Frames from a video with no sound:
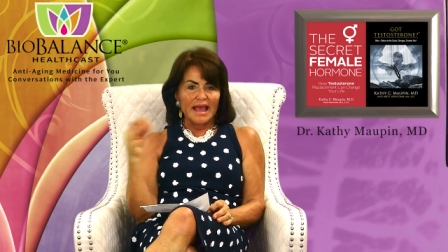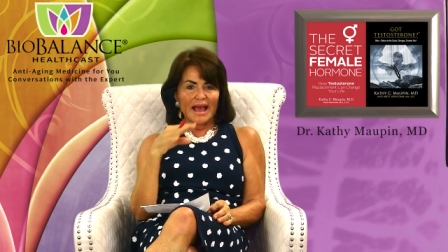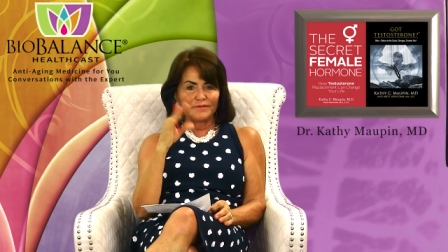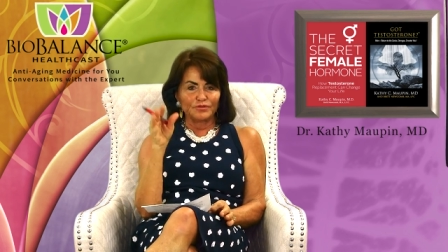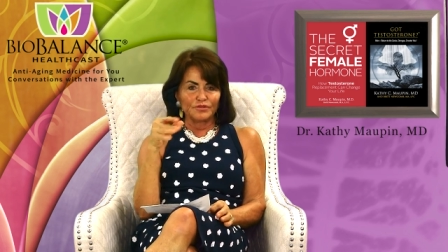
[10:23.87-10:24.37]

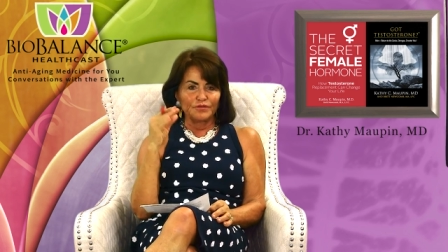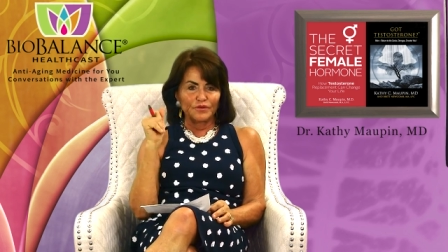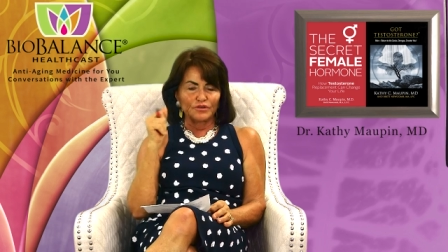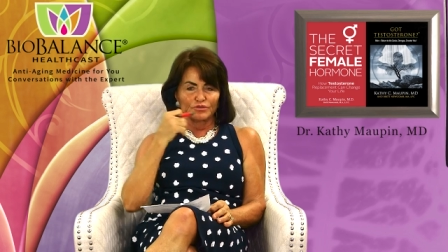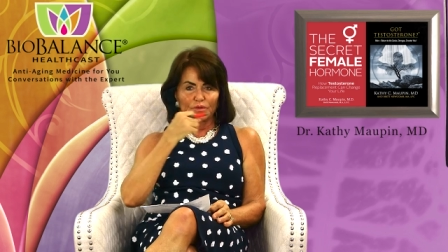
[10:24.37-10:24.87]
after the
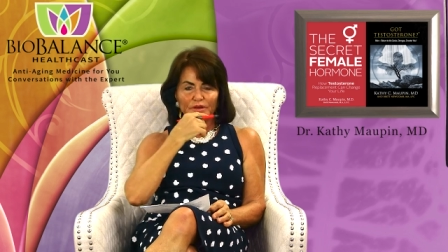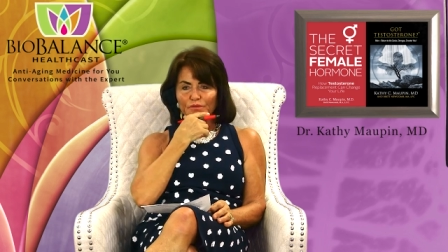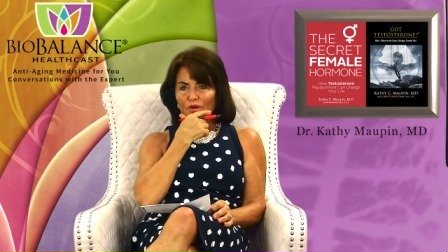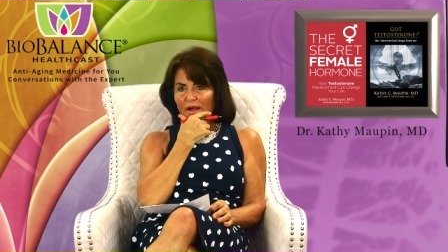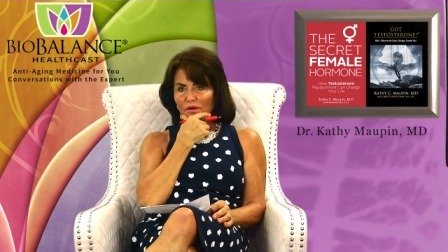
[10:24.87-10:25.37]
first
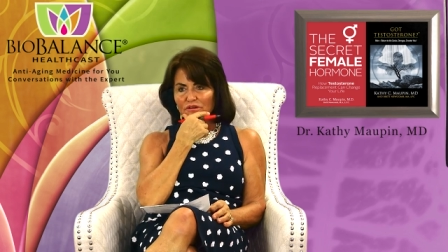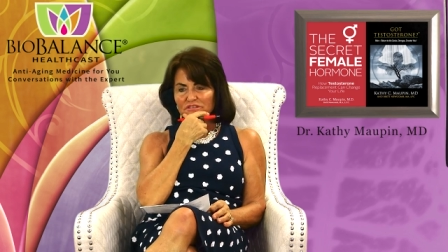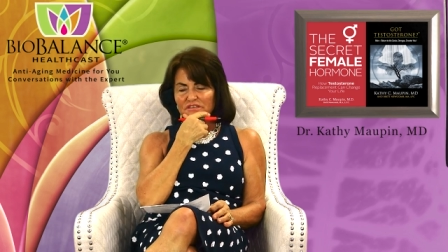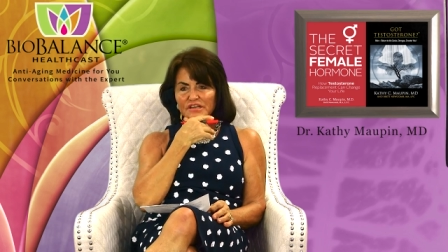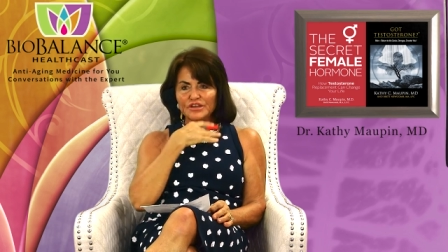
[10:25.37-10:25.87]
twenty-four hours.